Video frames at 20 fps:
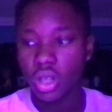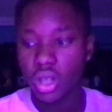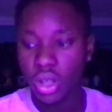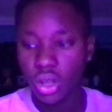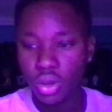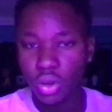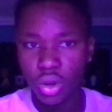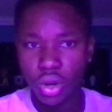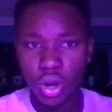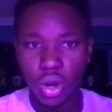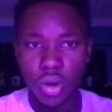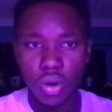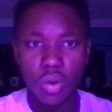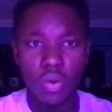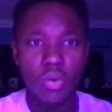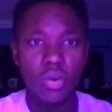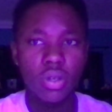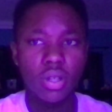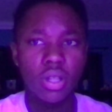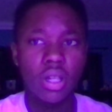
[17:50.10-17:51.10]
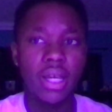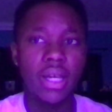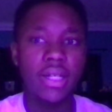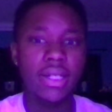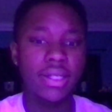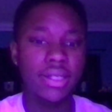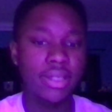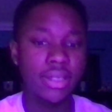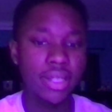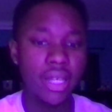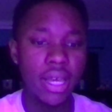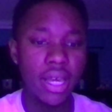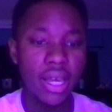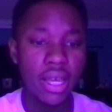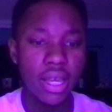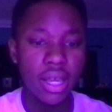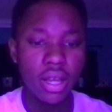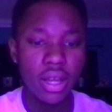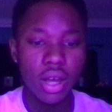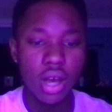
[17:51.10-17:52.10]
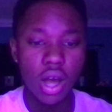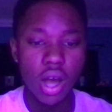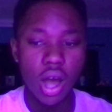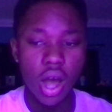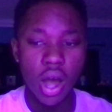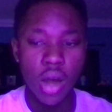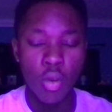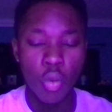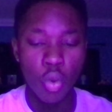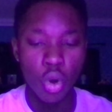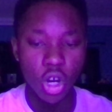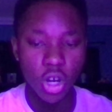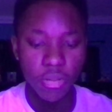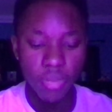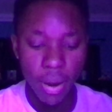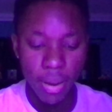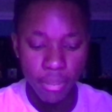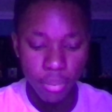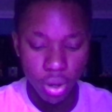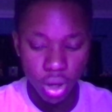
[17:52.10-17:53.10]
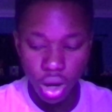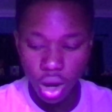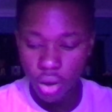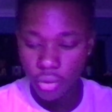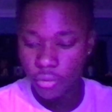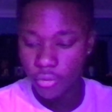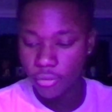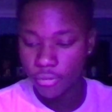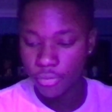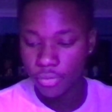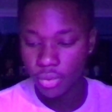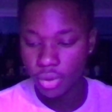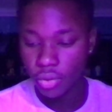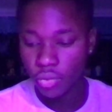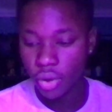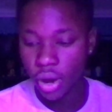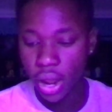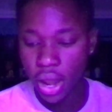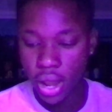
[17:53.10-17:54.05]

you know, like say I work my butt off, right?